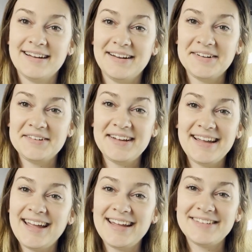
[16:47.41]
All
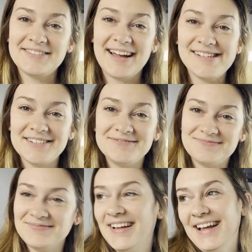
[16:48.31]
right, well,
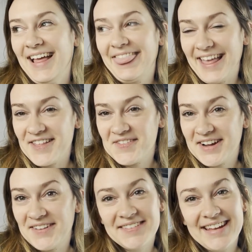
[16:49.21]
thanks for
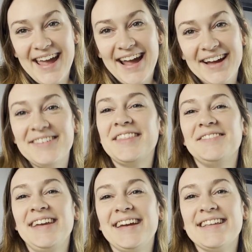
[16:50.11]
coming to hang out with
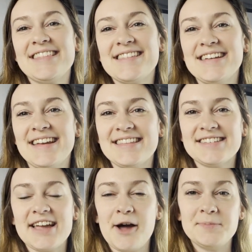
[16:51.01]
me and seeing
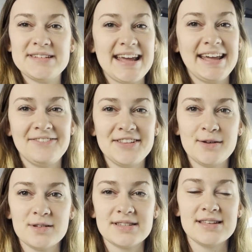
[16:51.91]
this update, even
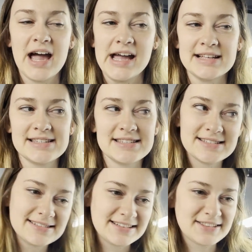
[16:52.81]
though it's not
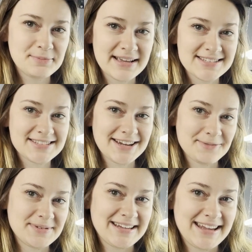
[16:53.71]
the best
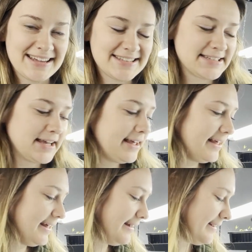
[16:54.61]
update.
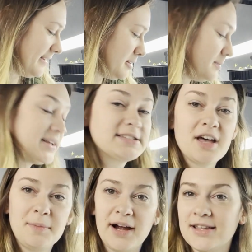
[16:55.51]
But it's
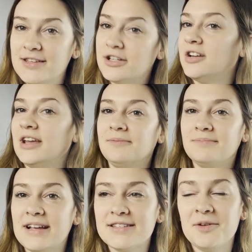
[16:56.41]
all part of the journey.
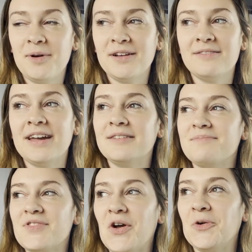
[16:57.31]
It's all part of it.
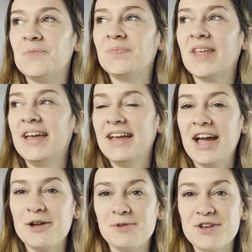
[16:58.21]
So
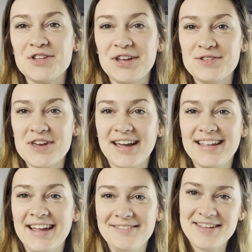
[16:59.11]
I appreciate you
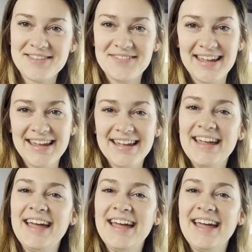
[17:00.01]
checking in with me.